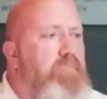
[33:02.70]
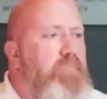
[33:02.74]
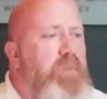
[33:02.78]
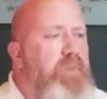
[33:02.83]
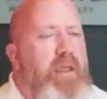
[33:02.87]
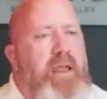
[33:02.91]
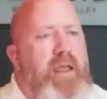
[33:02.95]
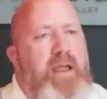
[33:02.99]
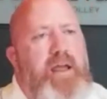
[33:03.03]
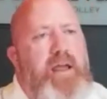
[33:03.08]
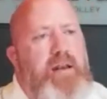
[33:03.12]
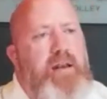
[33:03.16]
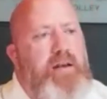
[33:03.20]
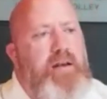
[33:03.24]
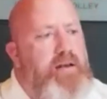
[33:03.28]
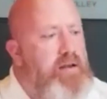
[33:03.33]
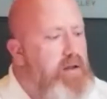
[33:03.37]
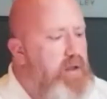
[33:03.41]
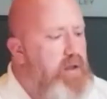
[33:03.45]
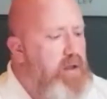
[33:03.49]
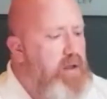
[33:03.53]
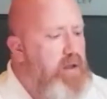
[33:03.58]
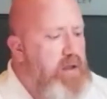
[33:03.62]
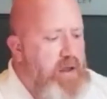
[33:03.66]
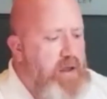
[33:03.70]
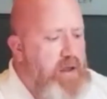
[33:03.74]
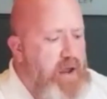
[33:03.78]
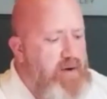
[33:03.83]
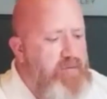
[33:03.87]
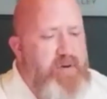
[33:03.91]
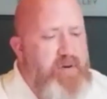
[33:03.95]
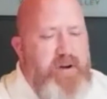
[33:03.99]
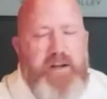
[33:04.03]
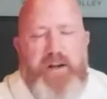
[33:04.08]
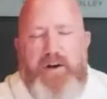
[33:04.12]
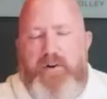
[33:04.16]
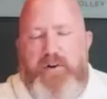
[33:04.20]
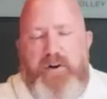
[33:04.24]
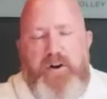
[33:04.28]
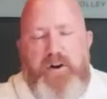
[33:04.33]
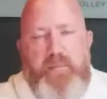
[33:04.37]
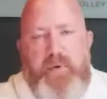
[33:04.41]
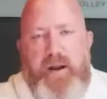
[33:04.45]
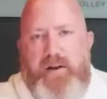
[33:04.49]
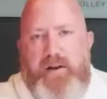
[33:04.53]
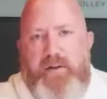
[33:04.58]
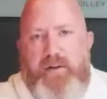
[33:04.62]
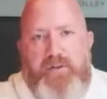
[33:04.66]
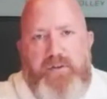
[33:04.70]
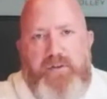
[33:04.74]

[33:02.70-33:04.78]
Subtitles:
And every year you're making